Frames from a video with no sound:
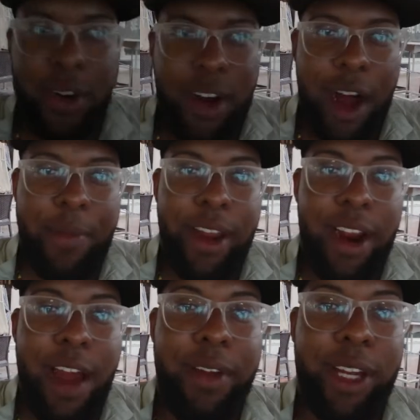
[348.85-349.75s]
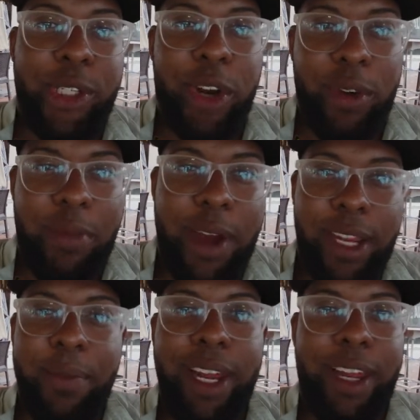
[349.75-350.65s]
I'm here having a drink with my
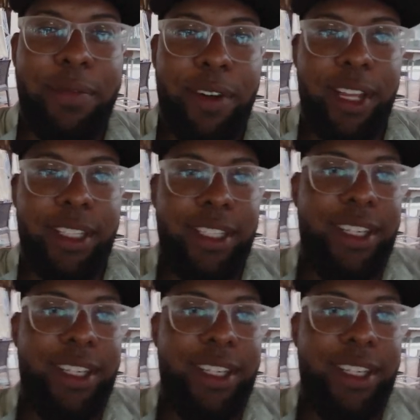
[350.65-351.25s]
Dominican friends.